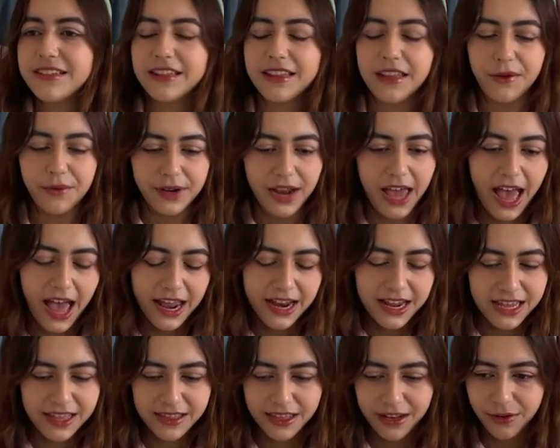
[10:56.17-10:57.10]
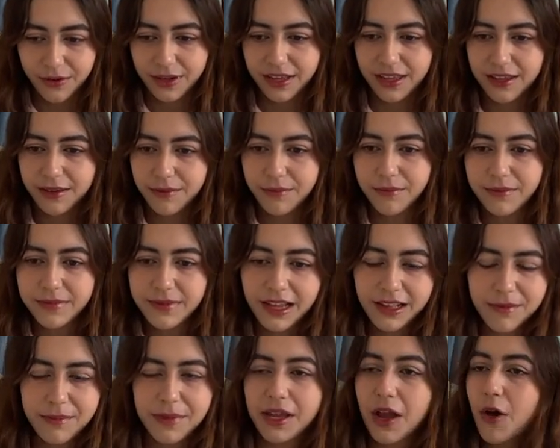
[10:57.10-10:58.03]
And they would add it, and then I would tell
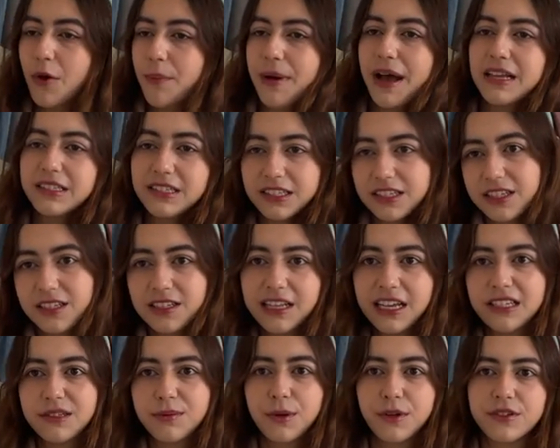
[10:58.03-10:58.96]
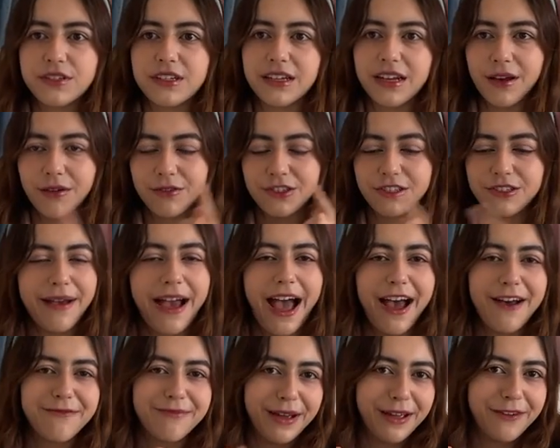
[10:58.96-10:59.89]
them like, oh, pass it to the next person. And I would just
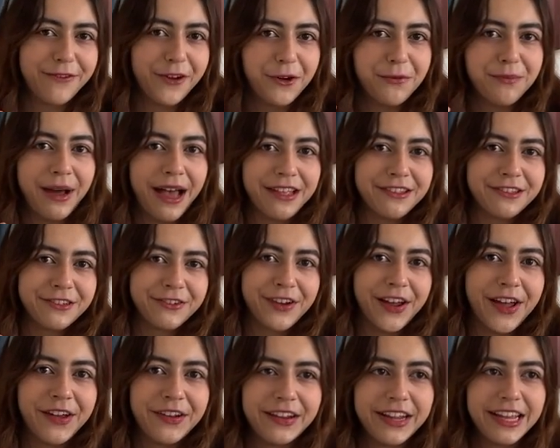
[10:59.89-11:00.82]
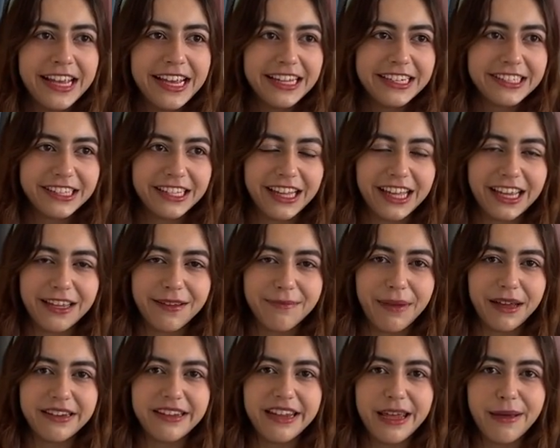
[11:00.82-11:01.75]
have my phone passed around to like
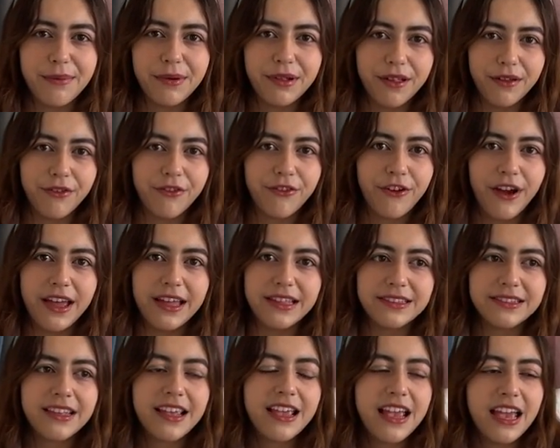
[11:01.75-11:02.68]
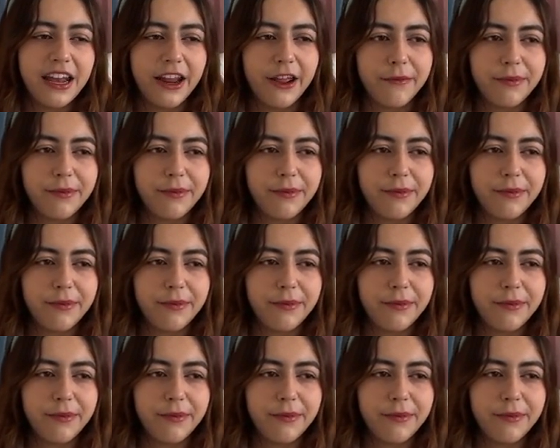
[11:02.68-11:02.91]
my table of friends. And I'd